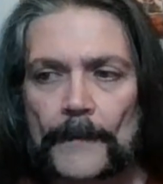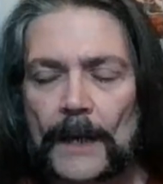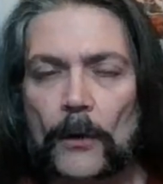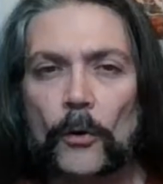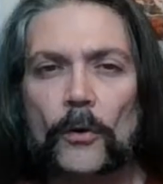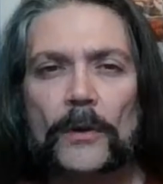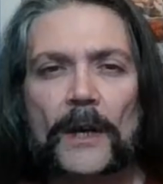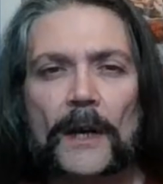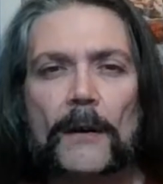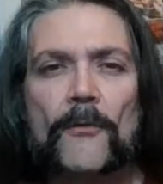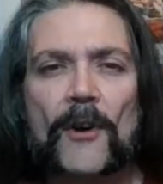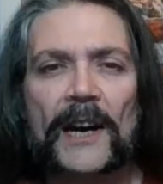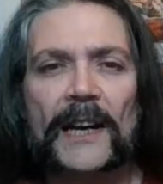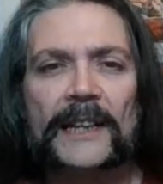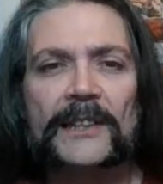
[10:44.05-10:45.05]
all our
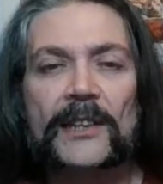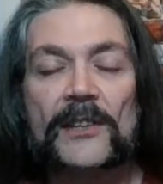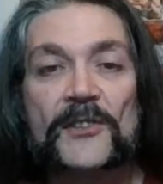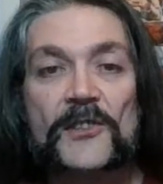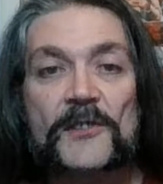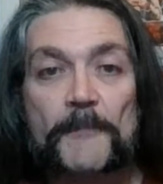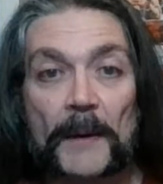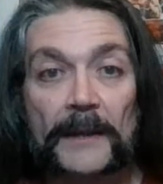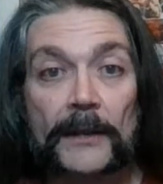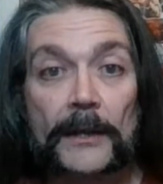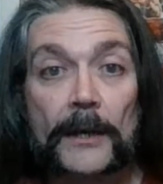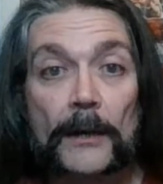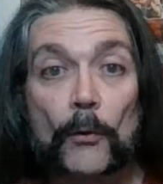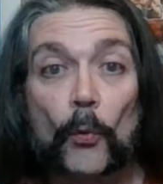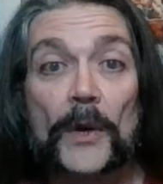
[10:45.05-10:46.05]
rights are
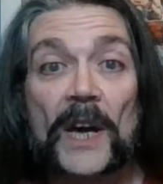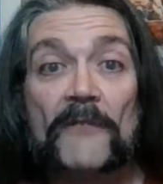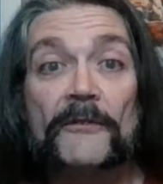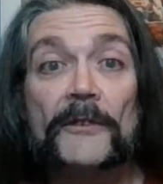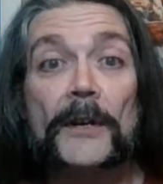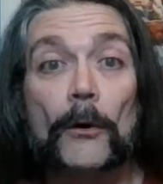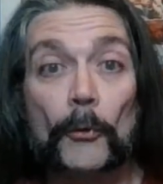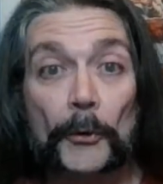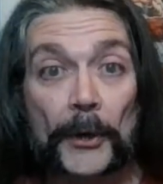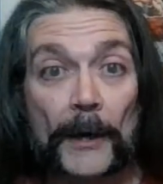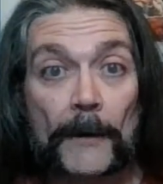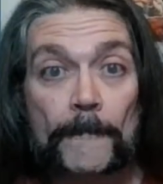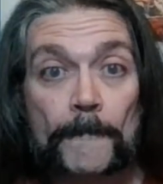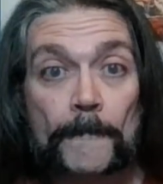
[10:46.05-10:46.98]
suspended. We have none.